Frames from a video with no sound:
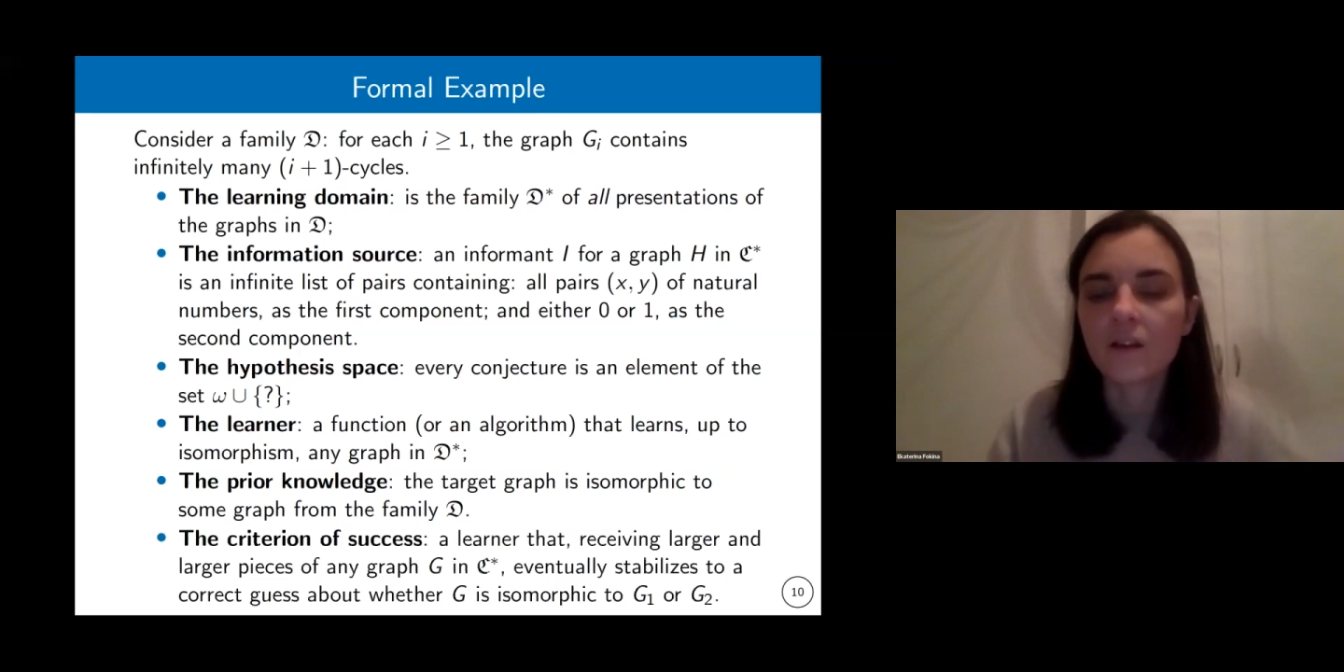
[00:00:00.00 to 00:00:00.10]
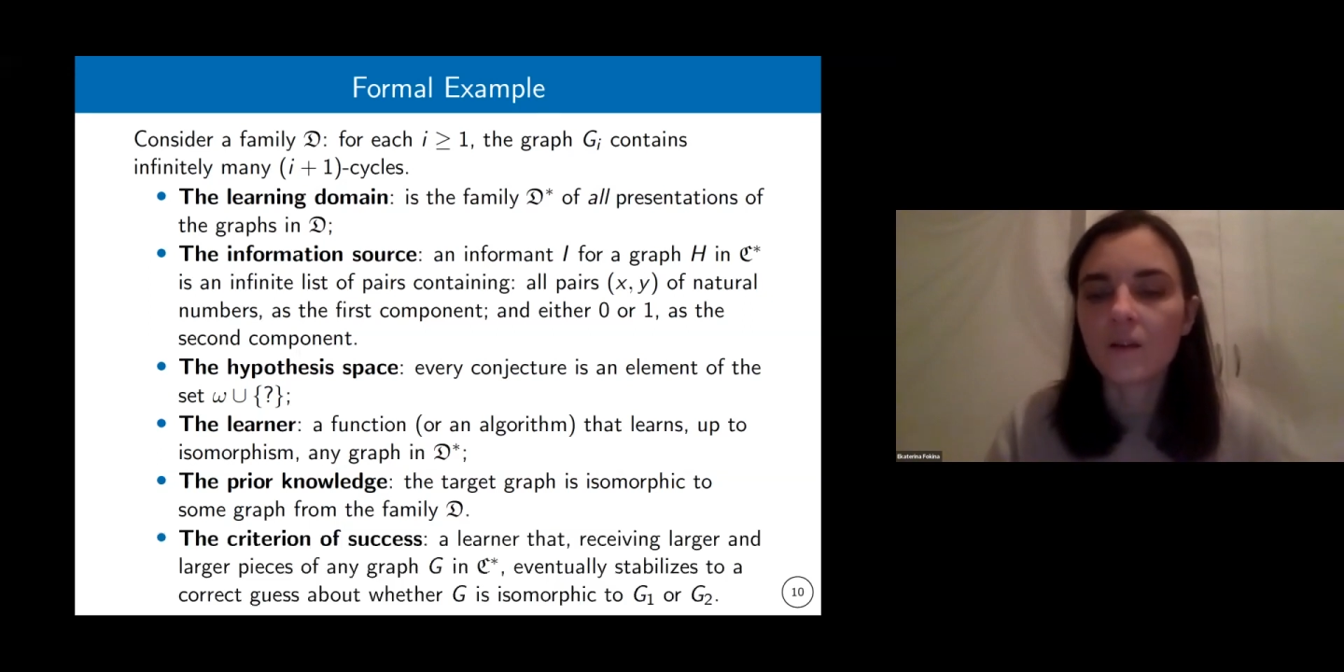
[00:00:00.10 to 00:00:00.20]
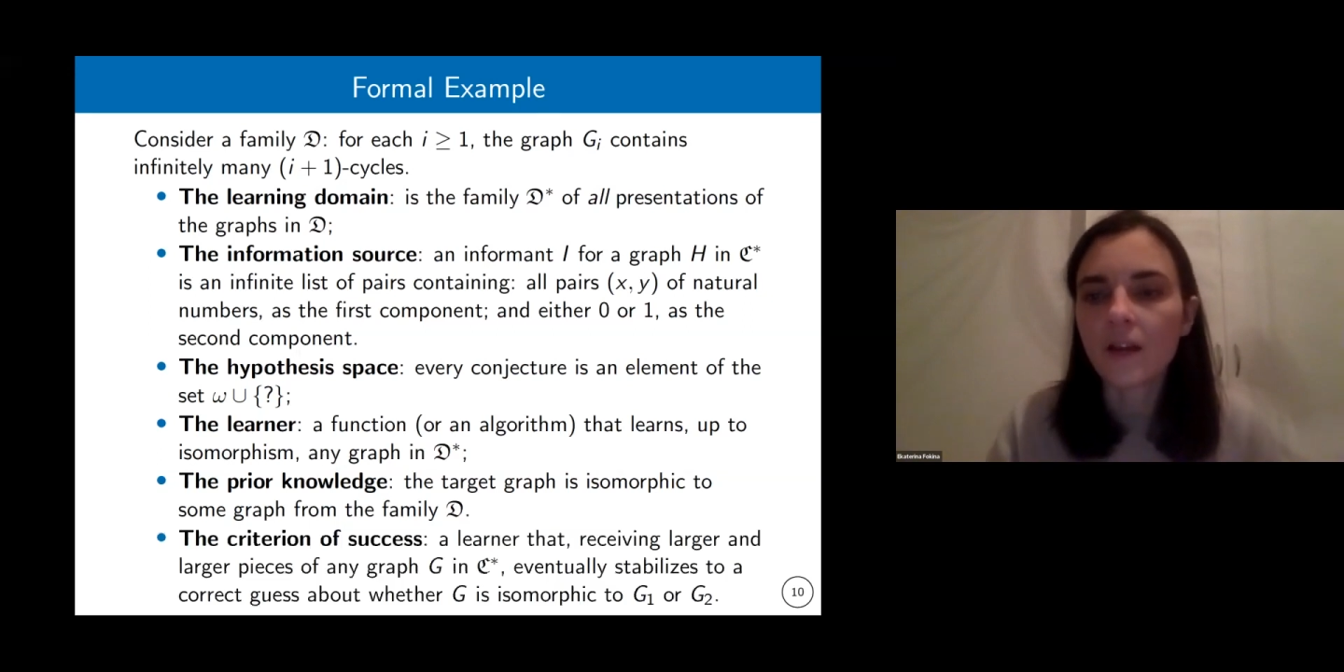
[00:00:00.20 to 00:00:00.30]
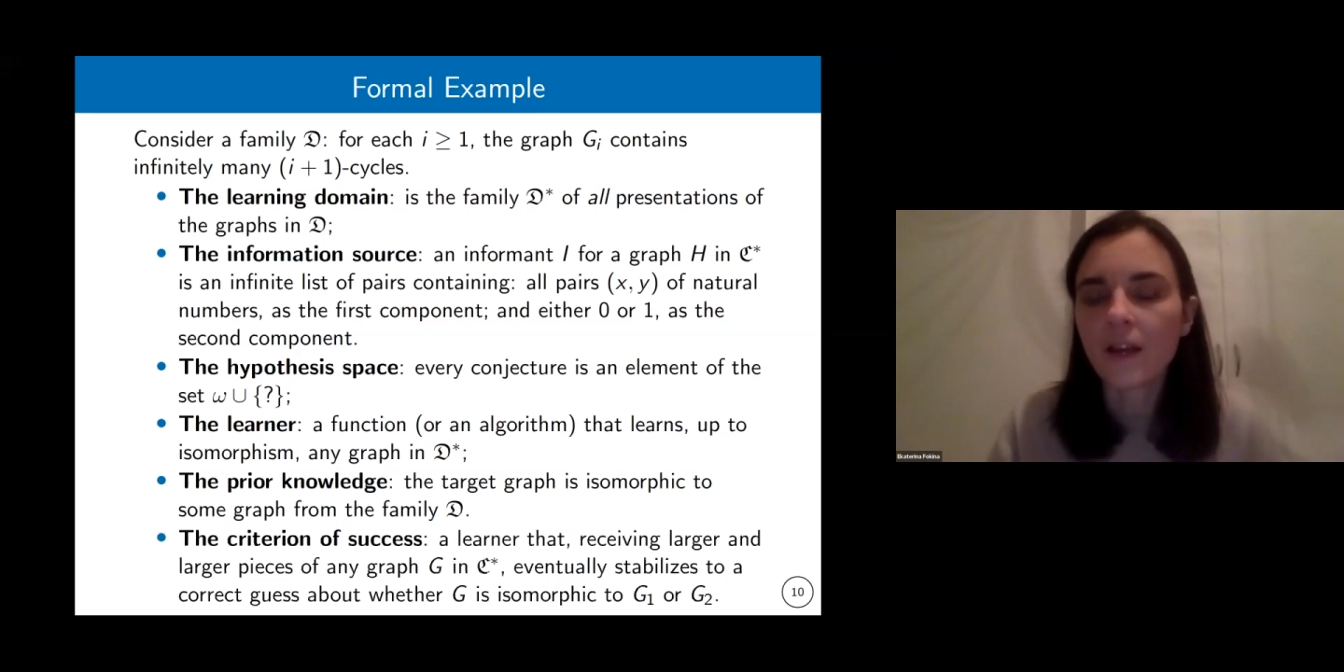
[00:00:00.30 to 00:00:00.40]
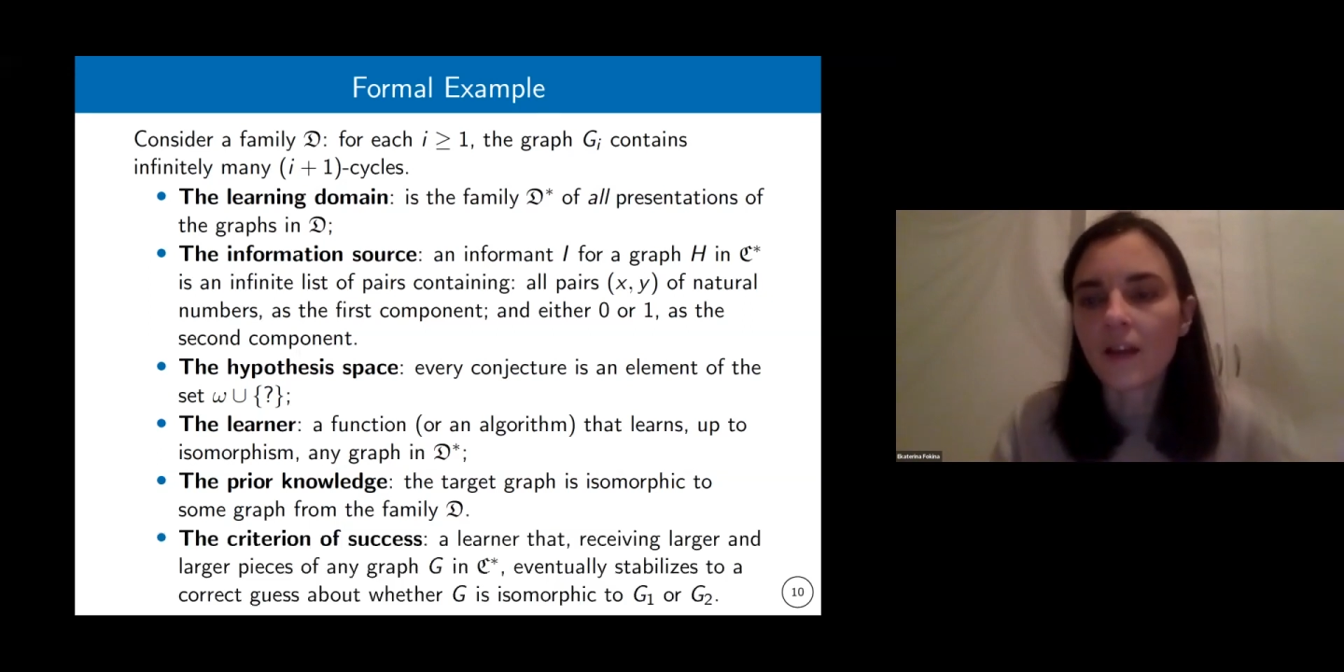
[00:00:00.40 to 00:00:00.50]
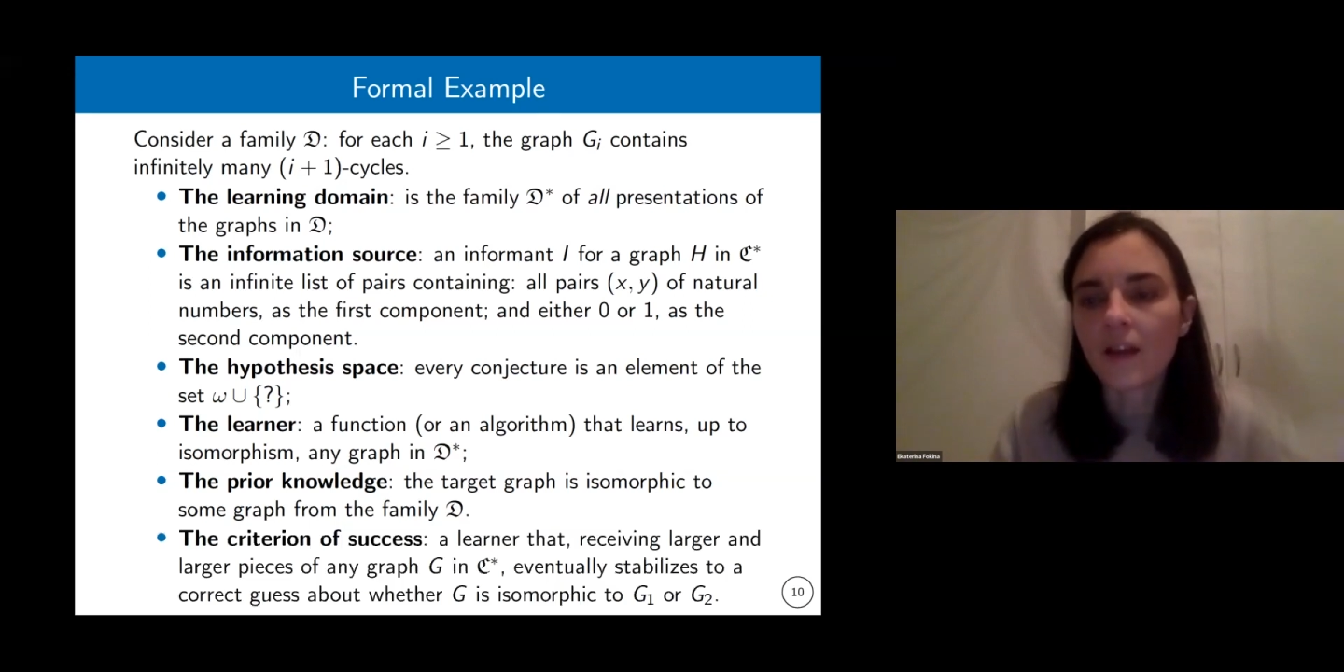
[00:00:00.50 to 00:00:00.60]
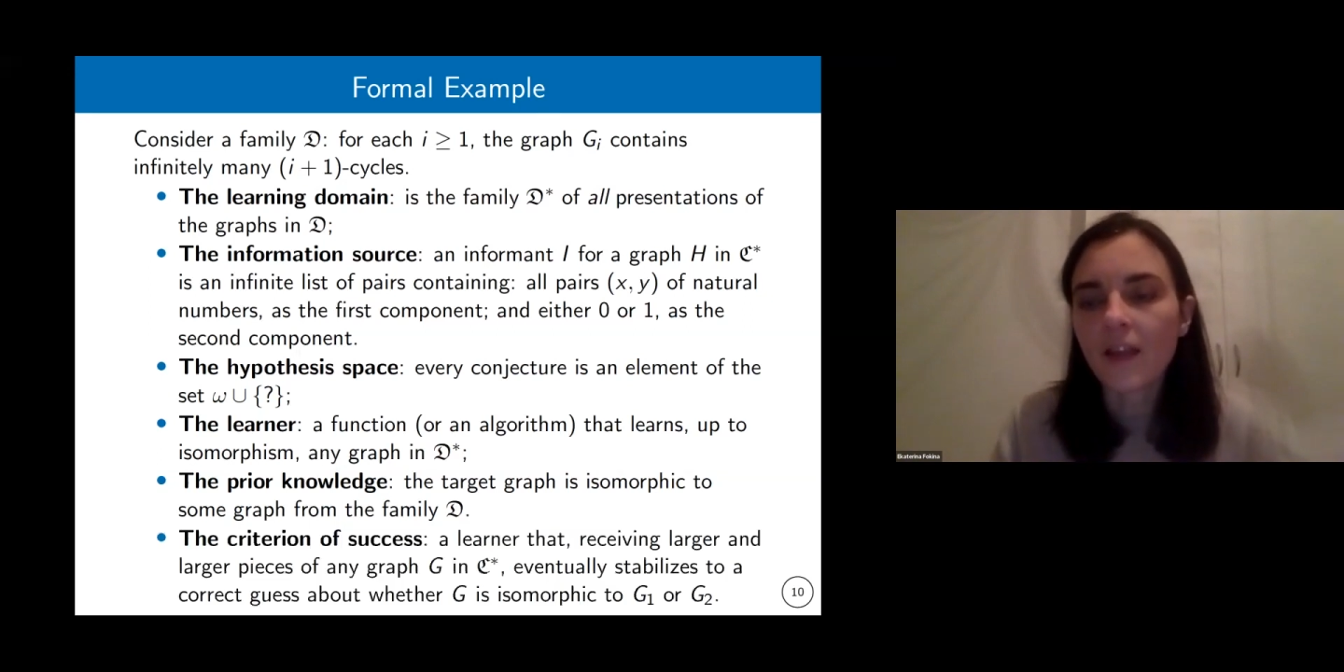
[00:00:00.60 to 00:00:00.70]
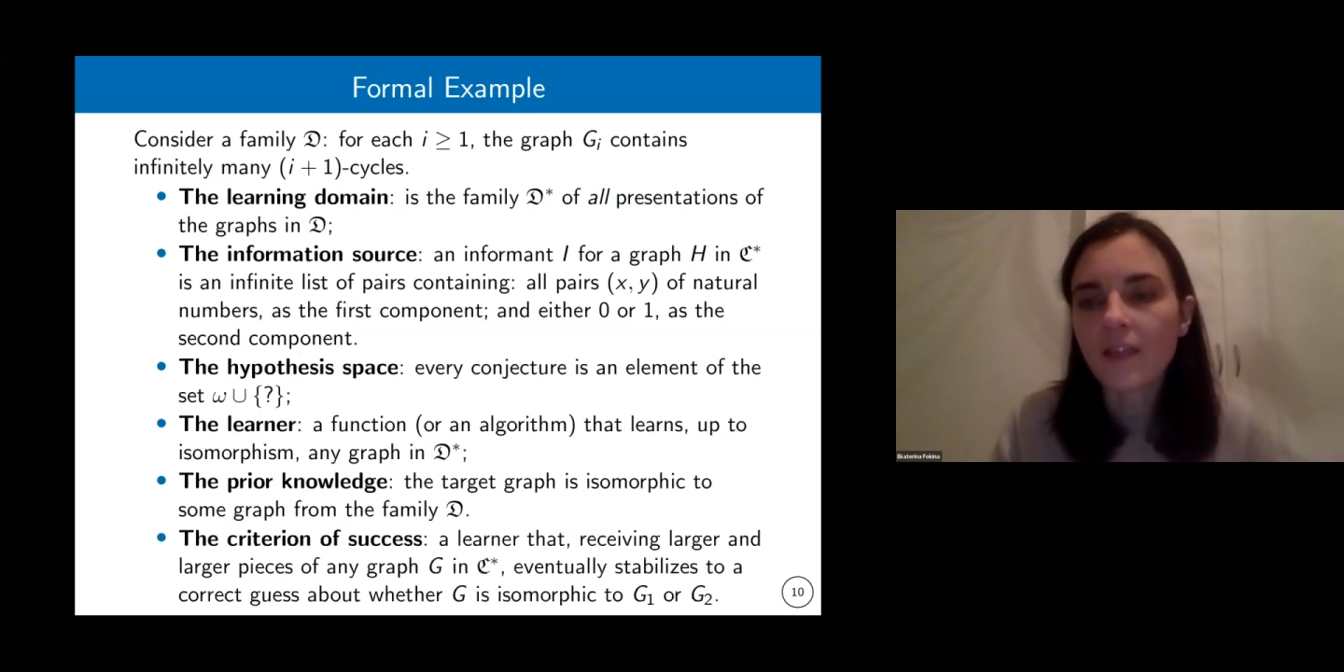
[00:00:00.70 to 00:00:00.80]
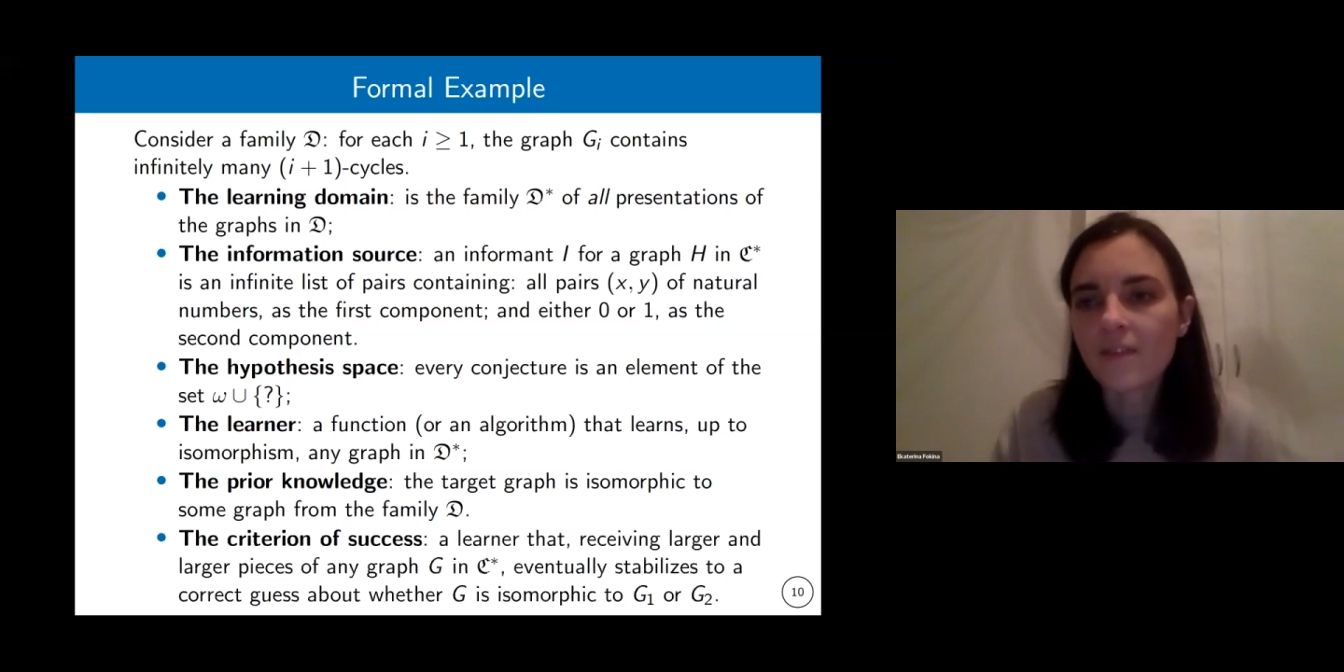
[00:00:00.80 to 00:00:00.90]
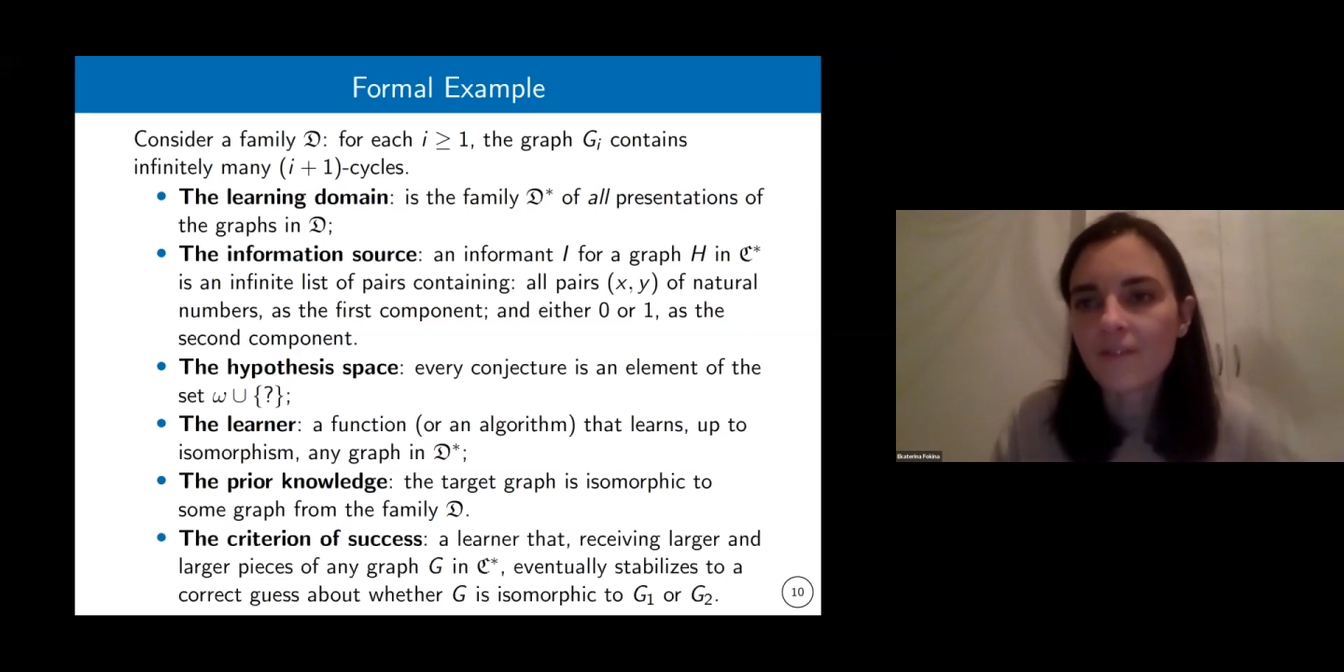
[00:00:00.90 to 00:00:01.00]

Okay, and the